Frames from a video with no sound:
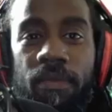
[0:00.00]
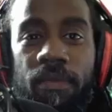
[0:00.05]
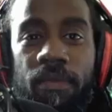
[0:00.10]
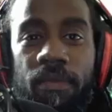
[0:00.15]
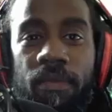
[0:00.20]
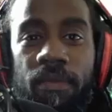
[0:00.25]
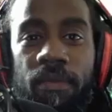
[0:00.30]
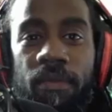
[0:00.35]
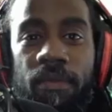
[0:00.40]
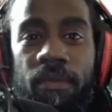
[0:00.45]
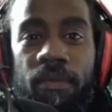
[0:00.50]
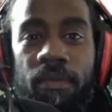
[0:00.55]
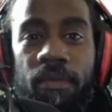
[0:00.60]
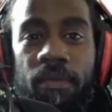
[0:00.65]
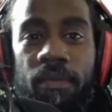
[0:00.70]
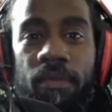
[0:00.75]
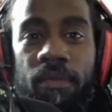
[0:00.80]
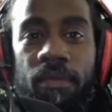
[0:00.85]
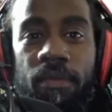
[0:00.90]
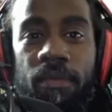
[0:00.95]

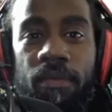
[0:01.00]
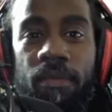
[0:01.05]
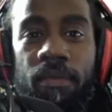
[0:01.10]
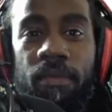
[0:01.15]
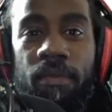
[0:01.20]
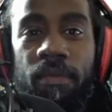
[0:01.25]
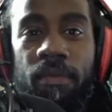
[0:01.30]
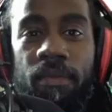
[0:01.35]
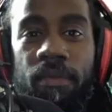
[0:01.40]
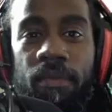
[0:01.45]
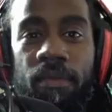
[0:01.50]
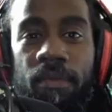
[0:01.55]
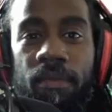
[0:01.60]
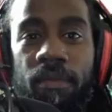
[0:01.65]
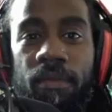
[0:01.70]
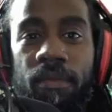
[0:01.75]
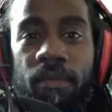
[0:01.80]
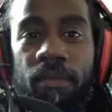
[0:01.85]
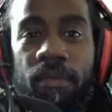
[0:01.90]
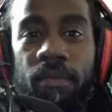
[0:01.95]

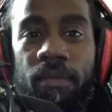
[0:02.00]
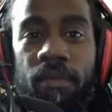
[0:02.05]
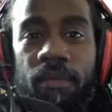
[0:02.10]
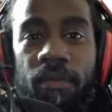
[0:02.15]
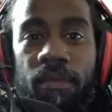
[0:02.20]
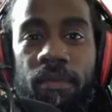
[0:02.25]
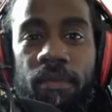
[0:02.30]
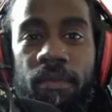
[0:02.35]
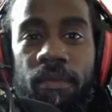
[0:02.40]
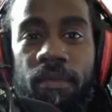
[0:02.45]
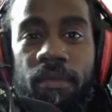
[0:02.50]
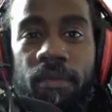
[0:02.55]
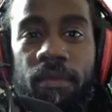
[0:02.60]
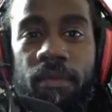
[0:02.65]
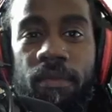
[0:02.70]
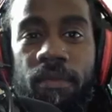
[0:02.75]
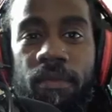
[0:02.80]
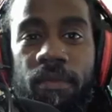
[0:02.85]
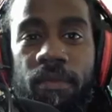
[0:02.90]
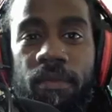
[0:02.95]

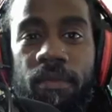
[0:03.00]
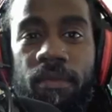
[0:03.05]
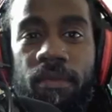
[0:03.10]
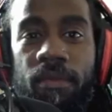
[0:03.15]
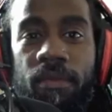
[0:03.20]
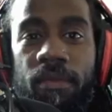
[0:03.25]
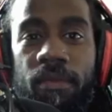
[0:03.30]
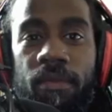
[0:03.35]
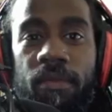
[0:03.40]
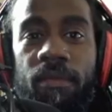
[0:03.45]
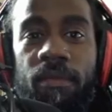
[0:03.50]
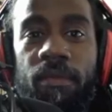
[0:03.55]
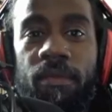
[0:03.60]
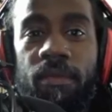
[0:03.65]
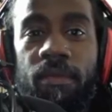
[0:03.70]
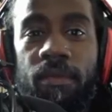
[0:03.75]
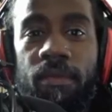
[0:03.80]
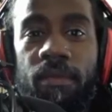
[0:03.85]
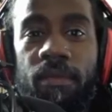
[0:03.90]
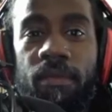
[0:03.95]
No words are spoken by the person on screen.